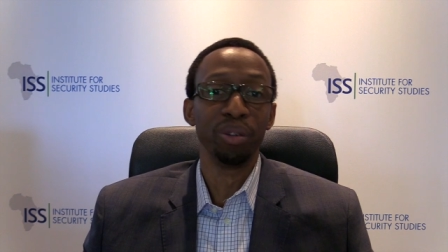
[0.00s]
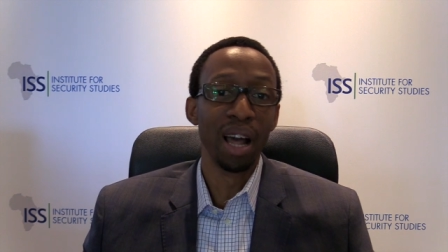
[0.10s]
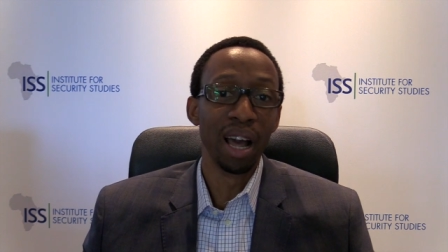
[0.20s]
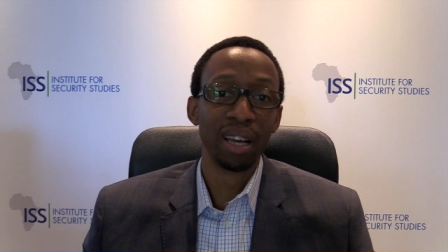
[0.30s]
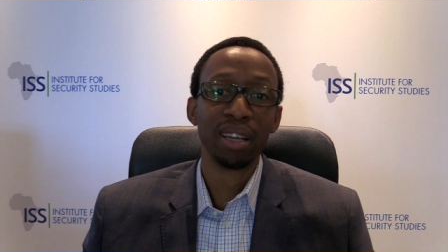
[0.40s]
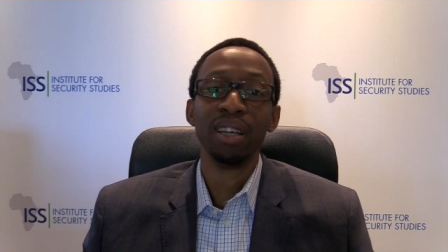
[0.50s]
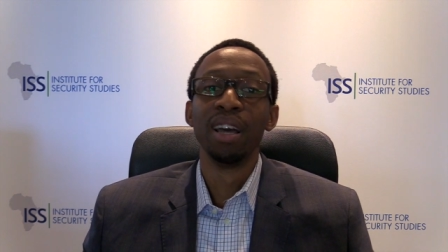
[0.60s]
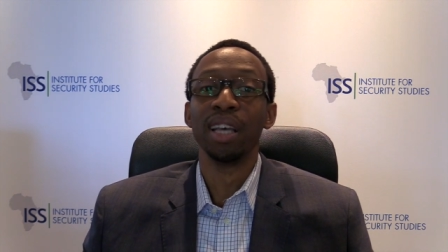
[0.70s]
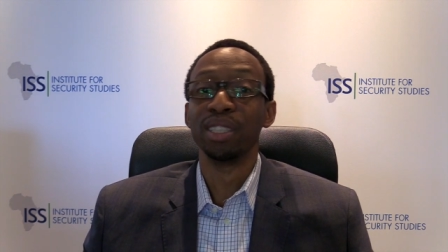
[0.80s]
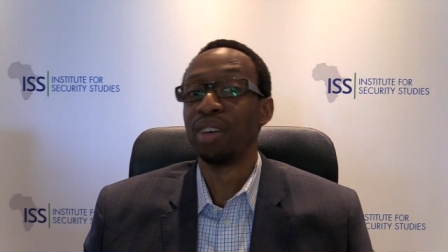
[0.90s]
Iraq
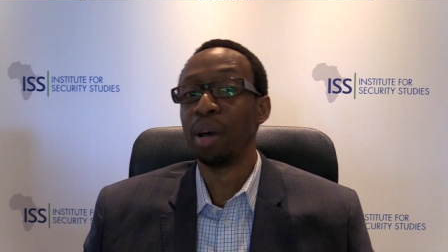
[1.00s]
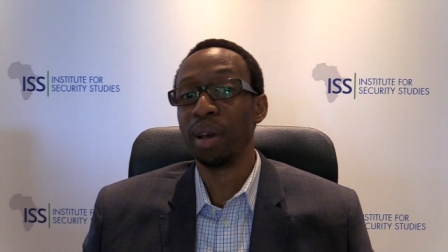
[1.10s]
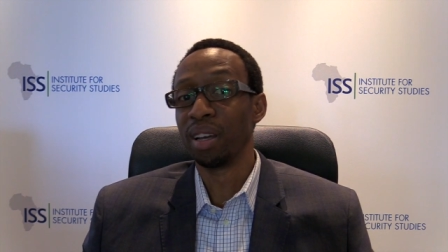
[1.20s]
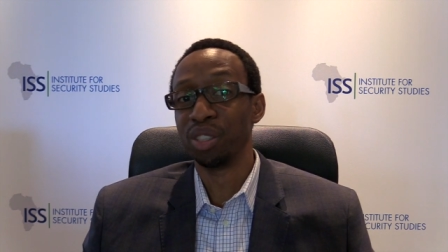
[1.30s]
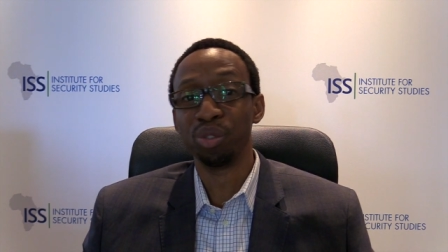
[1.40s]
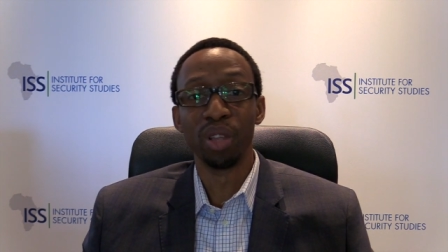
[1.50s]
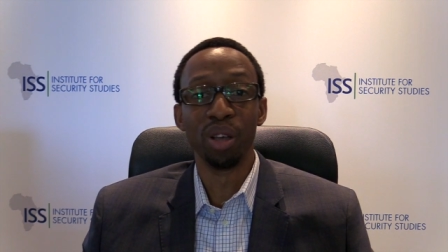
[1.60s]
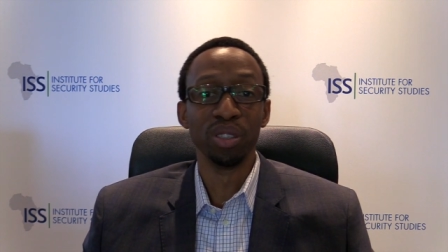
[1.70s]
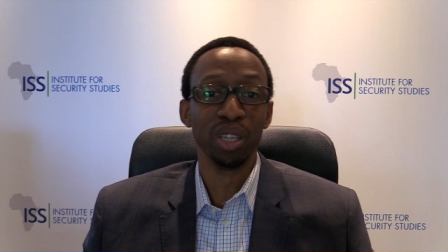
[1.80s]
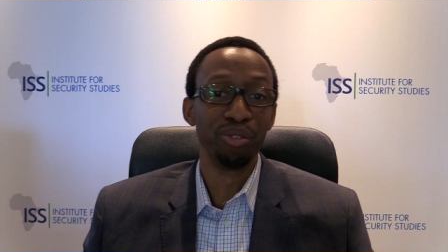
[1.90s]
as far back as
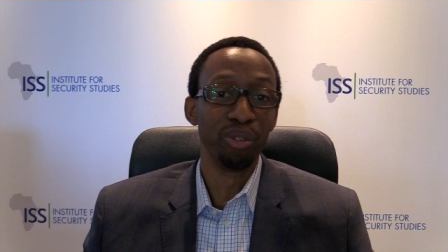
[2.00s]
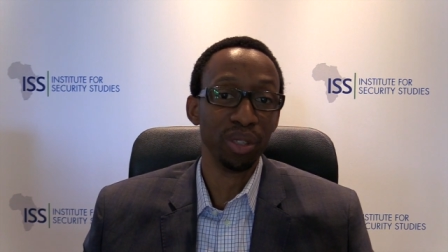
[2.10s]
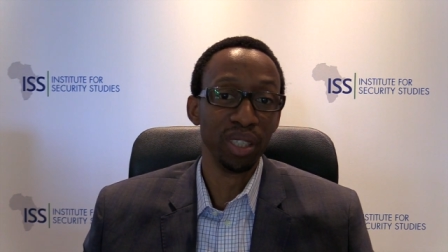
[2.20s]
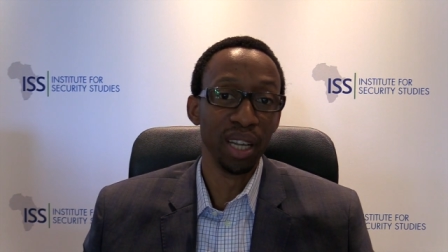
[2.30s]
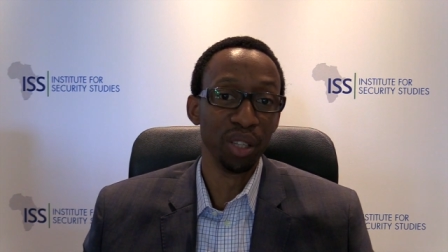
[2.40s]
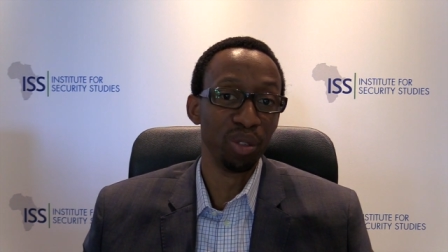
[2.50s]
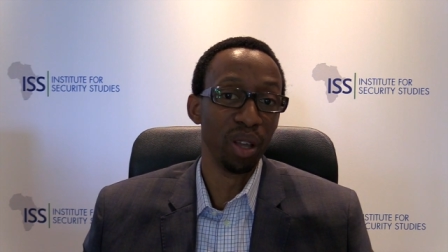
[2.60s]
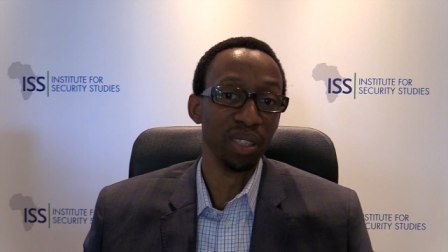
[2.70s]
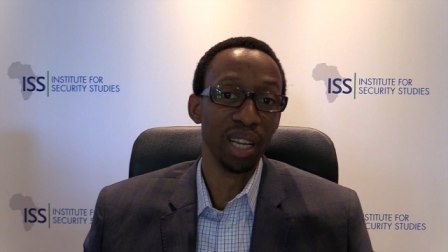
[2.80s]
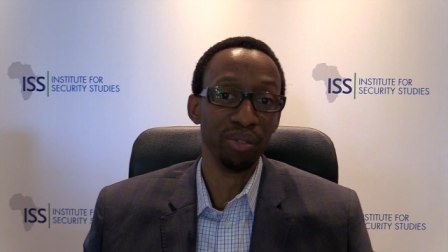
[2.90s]
2014 and
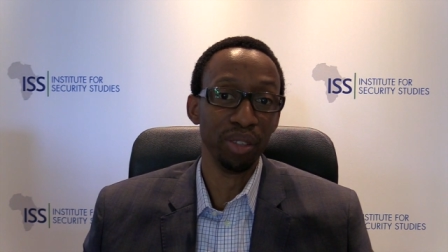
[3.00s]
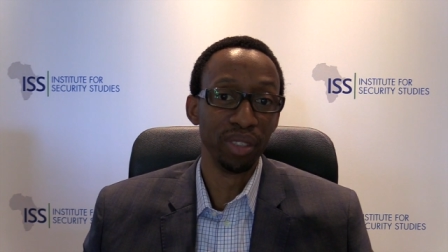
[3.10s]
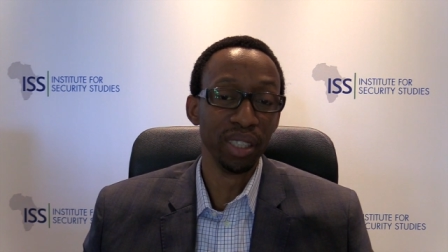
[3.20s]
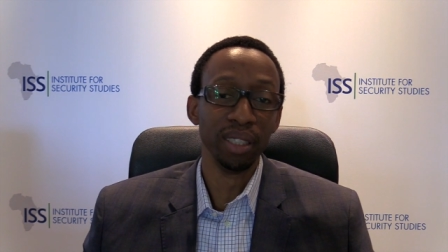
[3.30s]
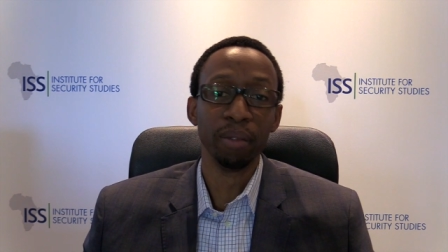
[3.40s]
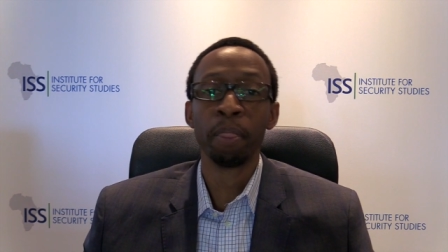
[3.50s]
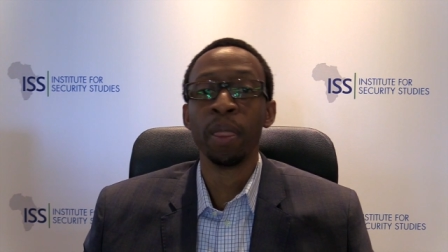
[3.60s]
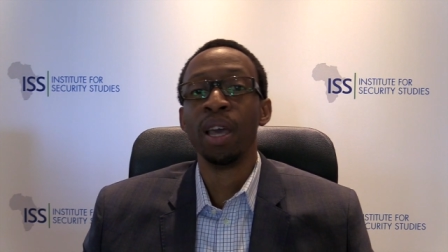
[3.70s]
2015.